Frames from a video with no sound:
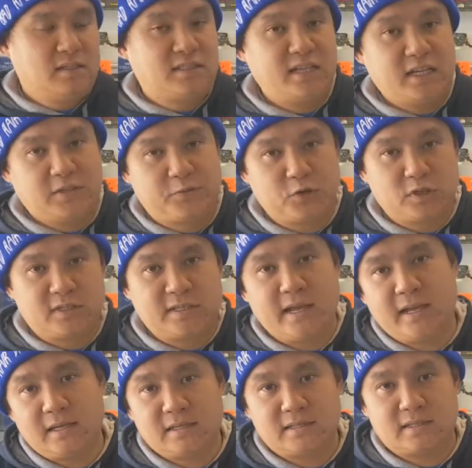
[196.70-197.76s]

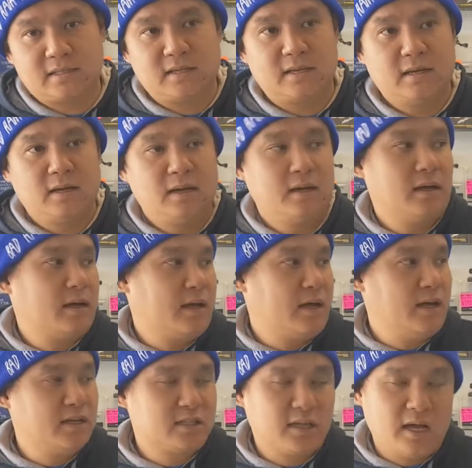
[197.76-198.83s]
6'6"
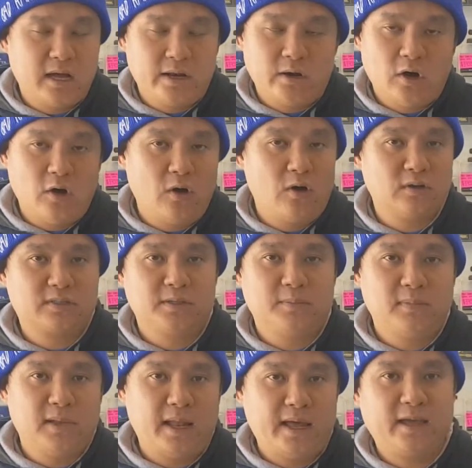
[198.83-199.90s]
is an
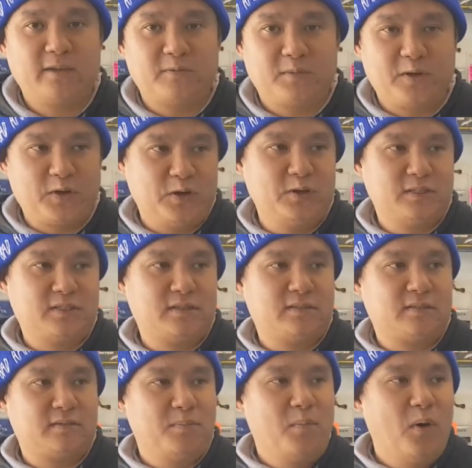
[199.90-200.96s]
awesome length because
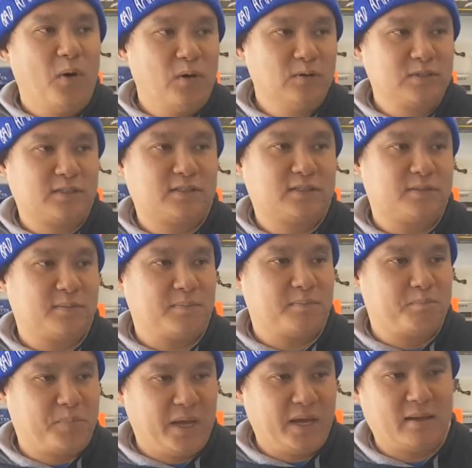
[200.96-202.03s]
most
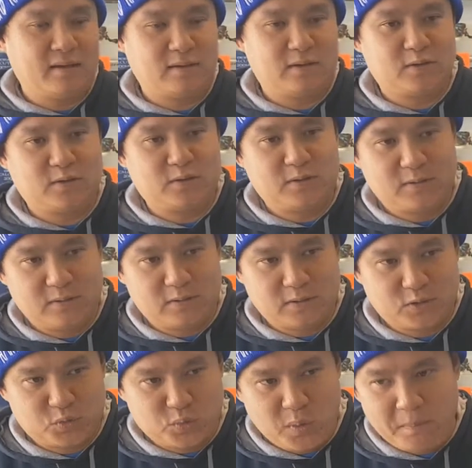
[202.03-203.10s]
big
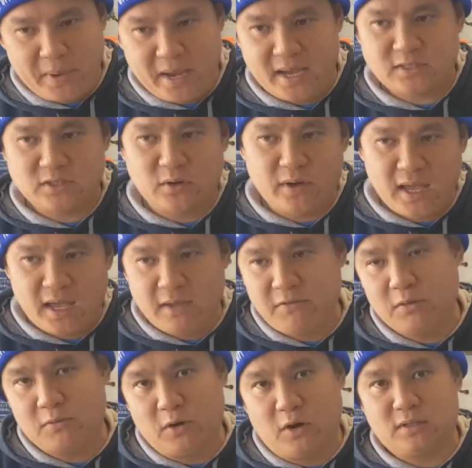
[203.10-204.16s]
swim baits or
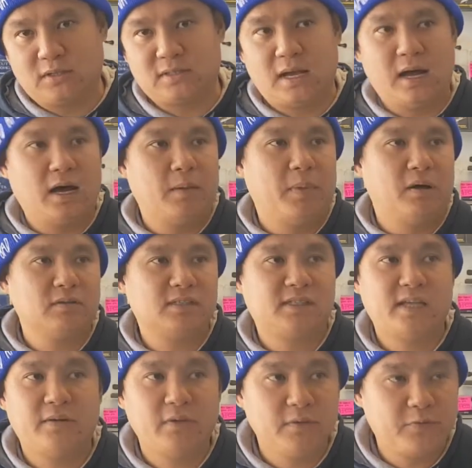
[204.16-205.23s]
heavy rods are about
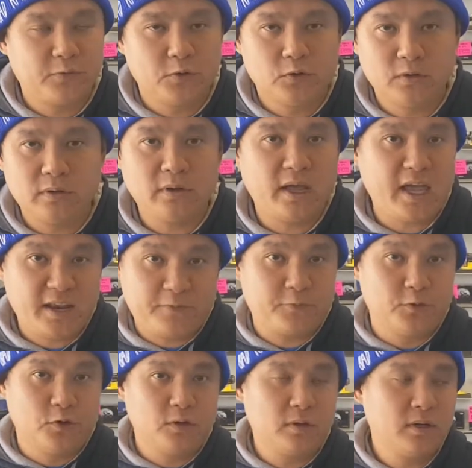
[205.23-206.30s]
7 foot, 8
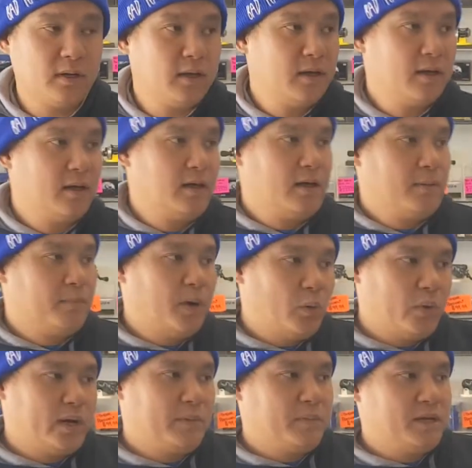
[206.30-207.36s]
foot.
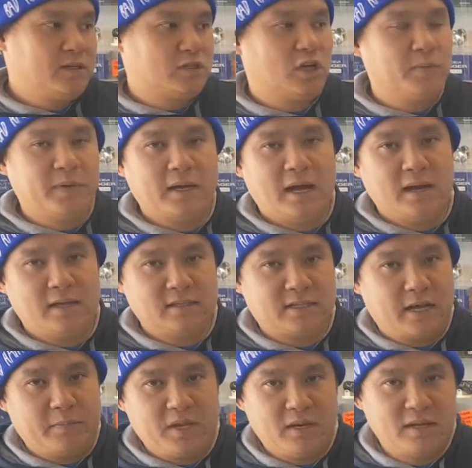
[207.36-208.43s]
But when I'm in Solomon Islands,
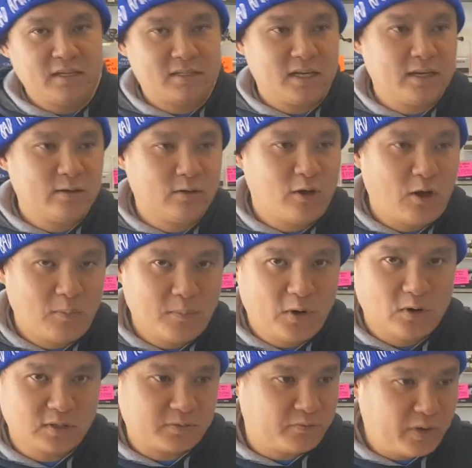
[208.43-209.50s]
I'm in this little long
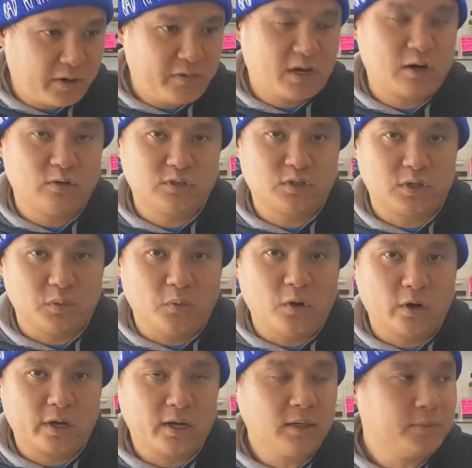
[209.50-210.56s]
boat very close to the
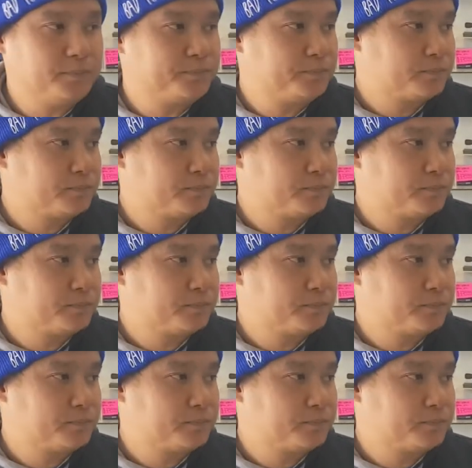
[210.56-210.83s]
water.